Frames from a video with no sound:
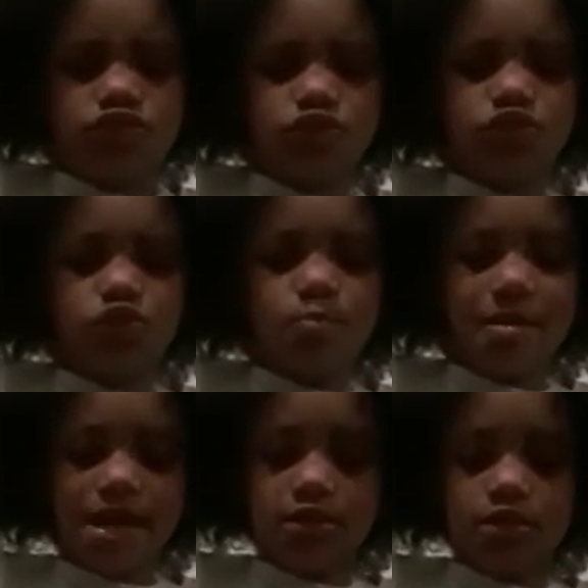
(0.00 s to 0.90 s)
do
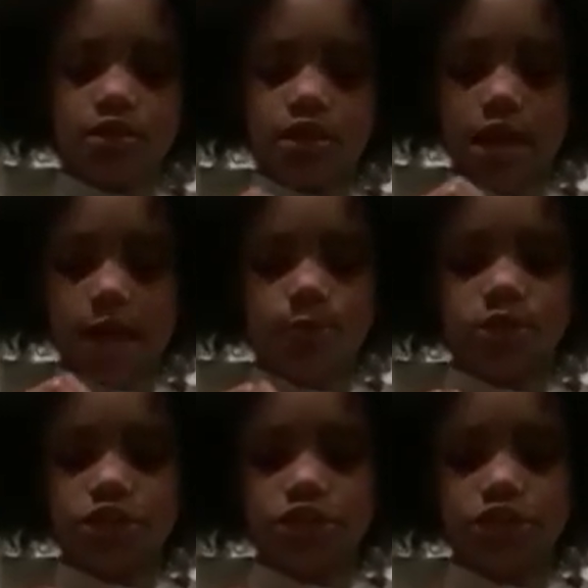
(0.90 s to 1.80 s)
better at
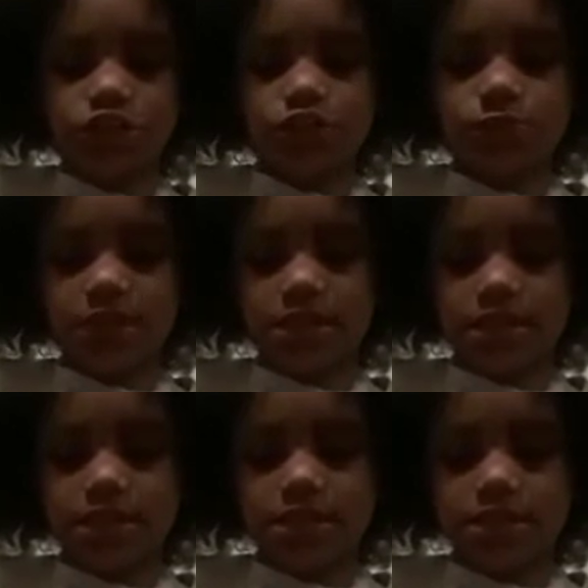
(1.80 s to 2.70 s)
what she's doing
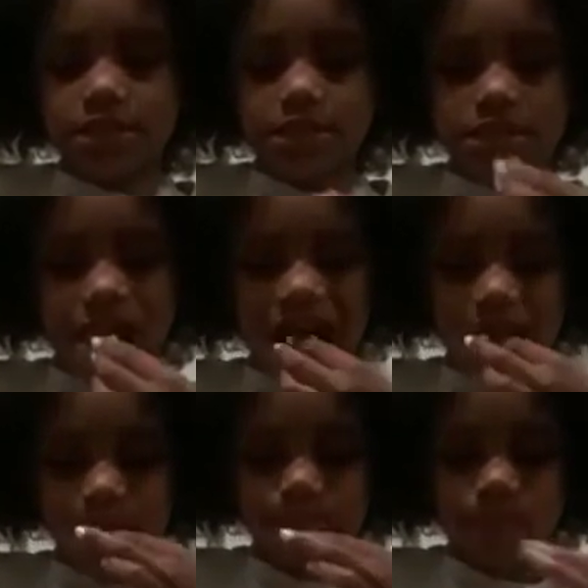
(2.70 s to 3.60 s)
because it's not
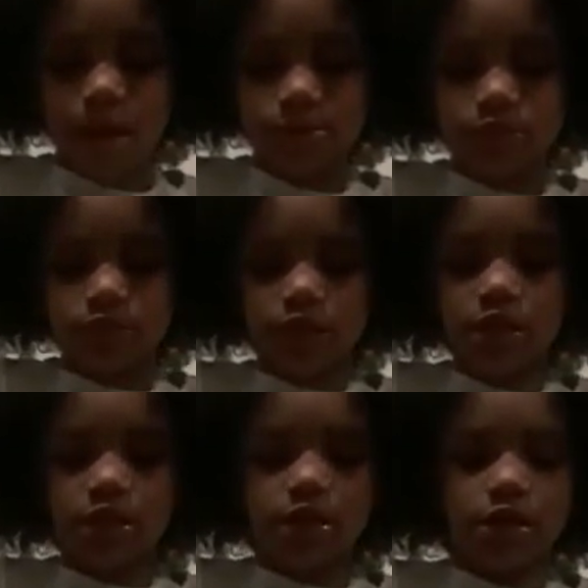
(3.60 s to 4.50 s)

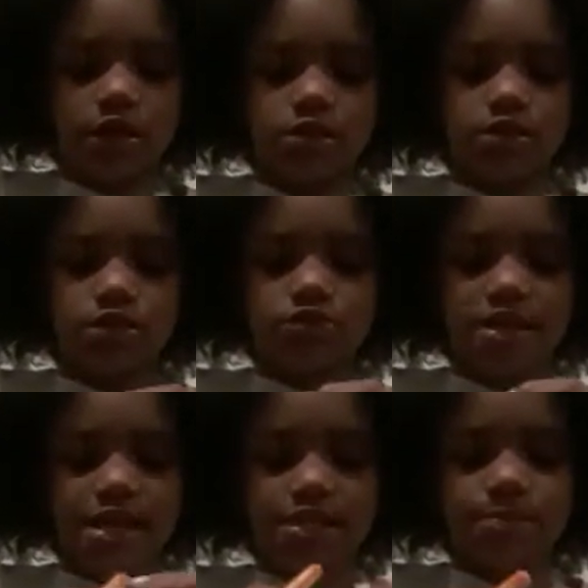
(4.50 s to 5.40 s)
good to do
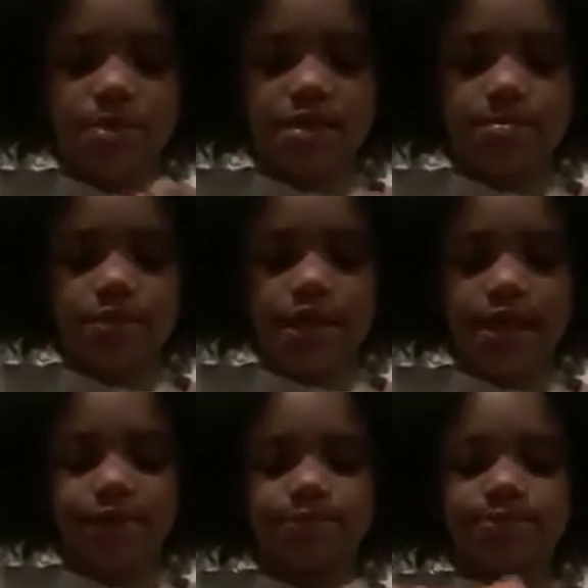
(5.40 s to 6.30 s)
that to people,
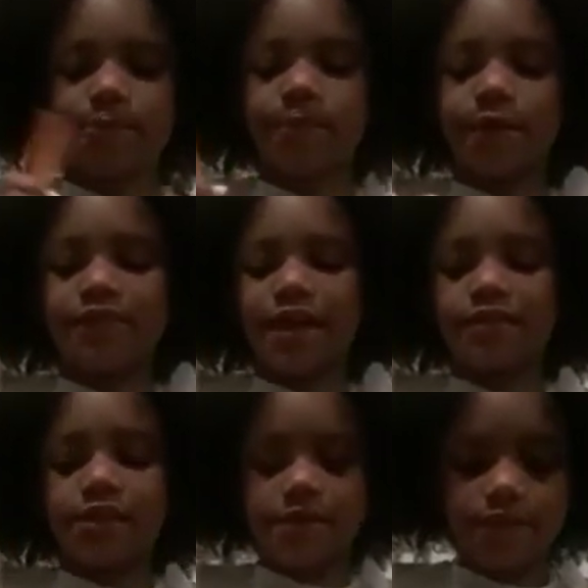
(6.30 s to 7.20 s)
and they
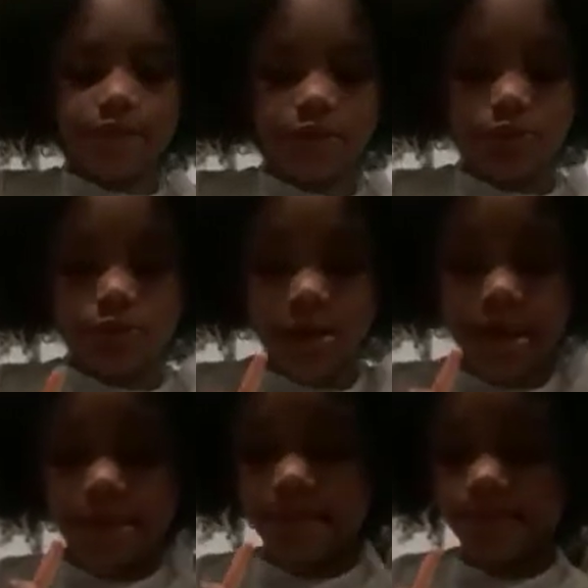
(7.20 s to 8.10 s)
love you
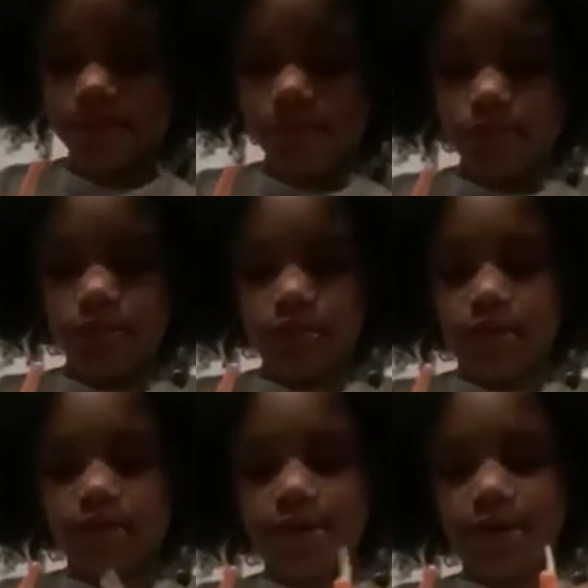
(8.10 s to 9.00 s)
and
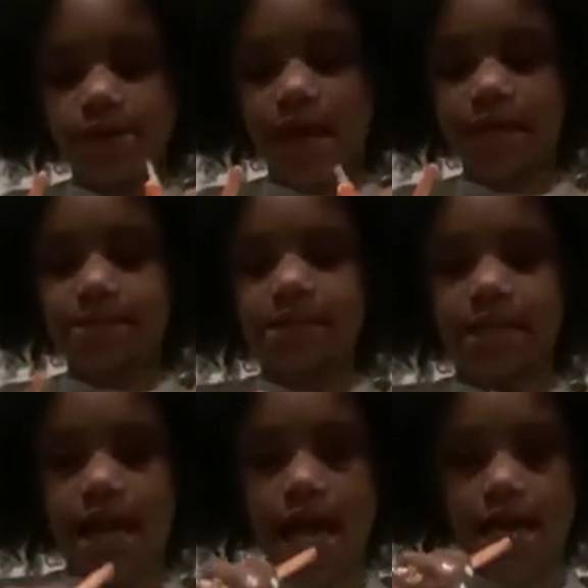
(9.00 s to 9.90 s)
they're nice and
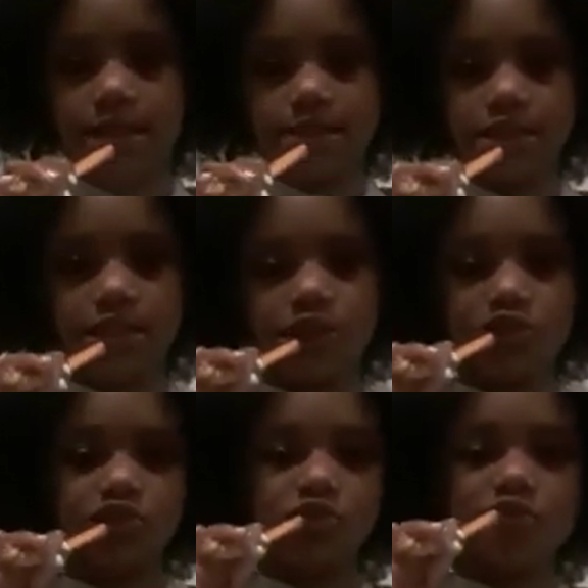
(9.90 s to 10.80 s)
kind to
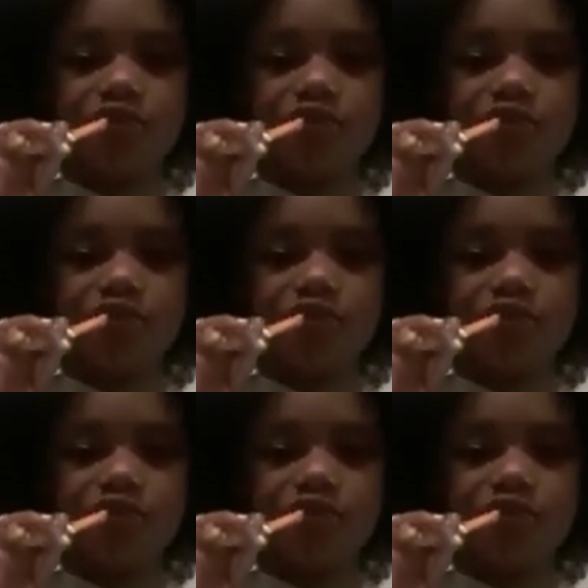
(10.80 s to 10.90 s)
you.